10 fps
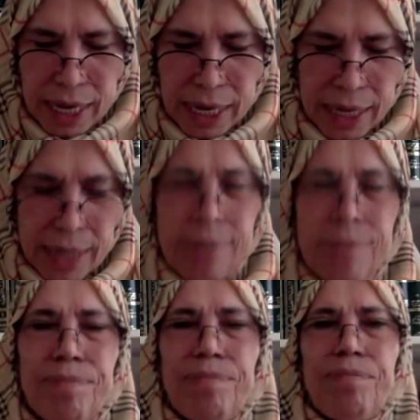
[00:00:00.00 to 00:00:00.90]
uh,
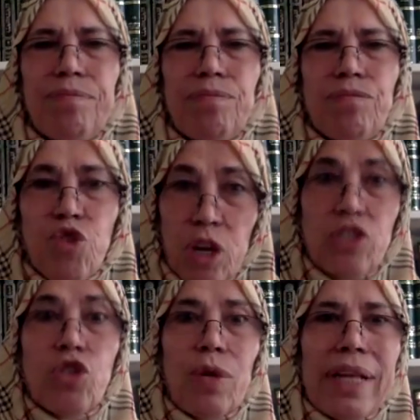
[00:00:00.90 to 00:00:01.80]

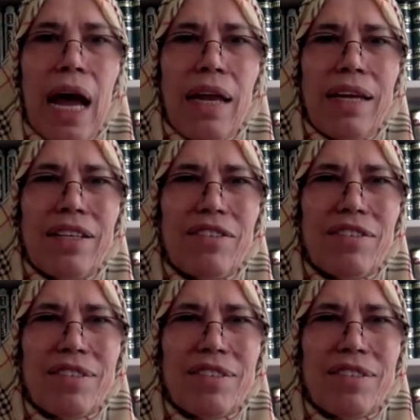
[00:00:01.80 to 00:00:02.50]
trust your knowledge.